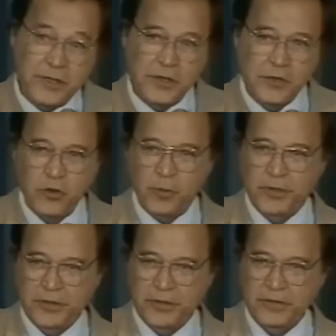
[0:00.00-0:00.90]
copied
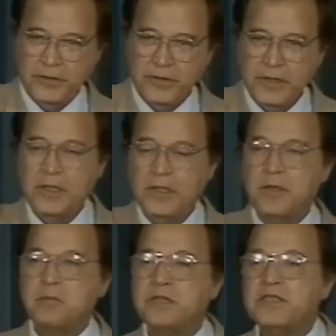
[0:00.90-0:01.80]
it.
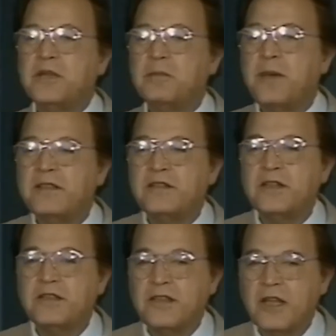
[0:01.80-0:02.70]
Mr.
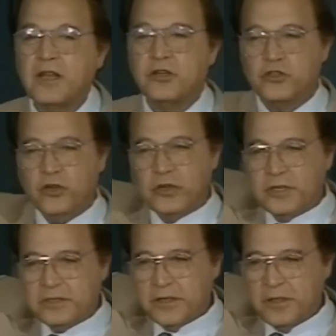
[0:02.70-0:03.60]
Patrick Taylor,
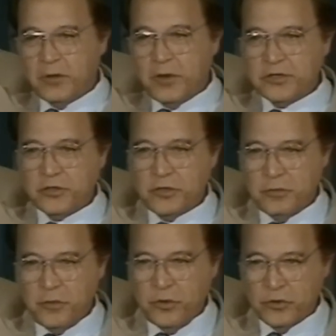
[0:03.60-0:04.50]
journalist in the Washington
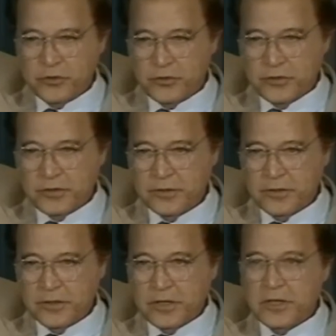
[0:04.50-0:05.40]
Post,
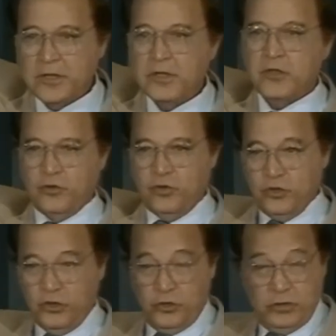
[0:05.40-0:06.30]
you
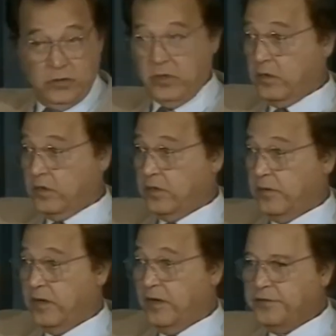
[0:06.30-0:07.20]
should
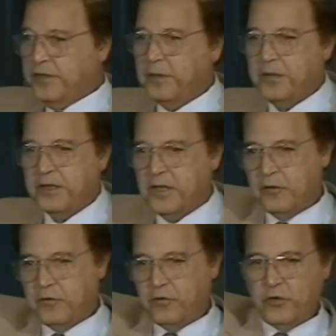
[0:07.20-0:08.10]
lift up the
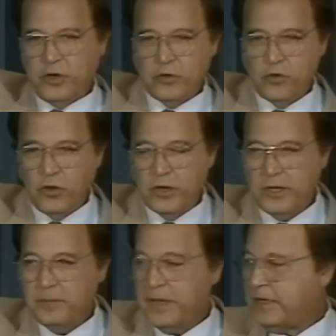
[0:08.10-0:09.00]
telephone and call
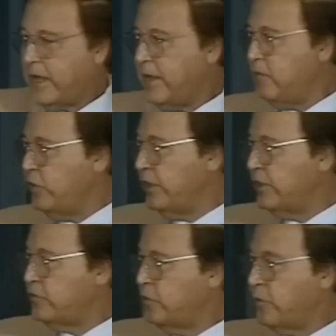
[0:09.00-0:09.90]
him, and I am willing
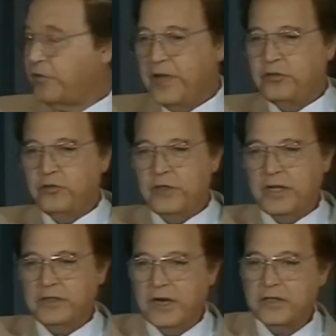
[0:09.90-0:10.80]
to provide you that
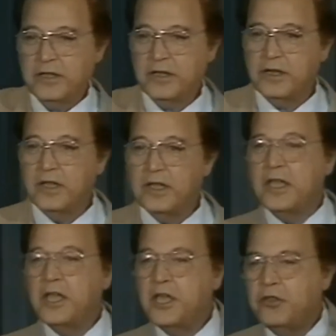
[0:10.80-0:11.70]
article.
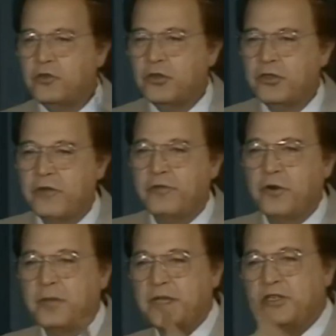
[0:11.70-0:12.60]
He took the
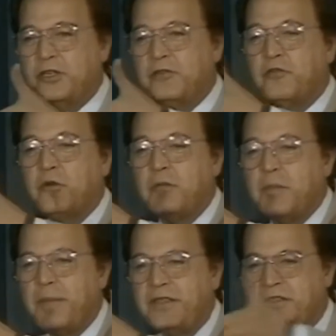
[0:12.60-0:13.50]
information from the
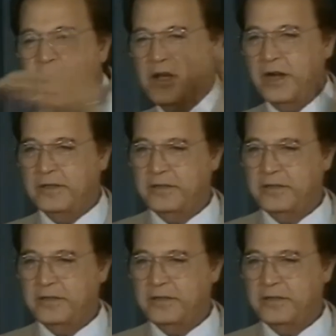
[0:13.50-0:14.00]
Pentagon,